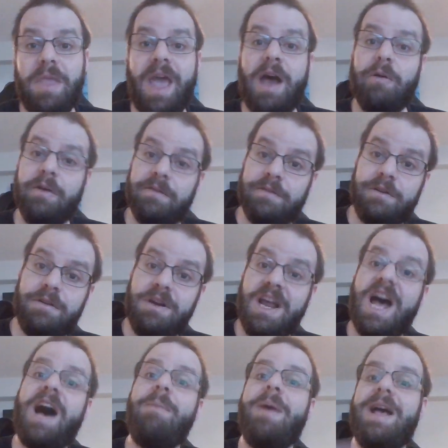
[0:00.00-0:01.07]
However,
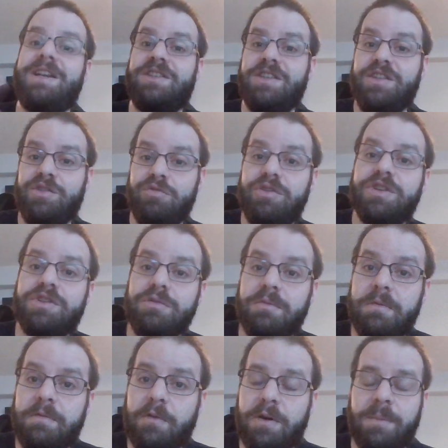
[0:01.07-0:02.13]
I'm anti judicial
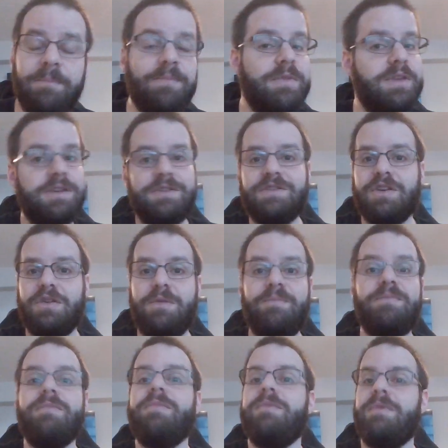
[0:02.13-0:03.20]
reform.
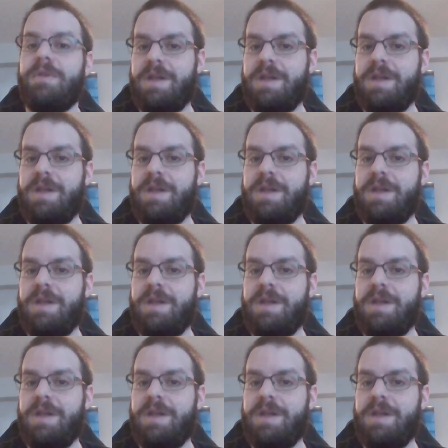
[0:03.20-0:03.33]
So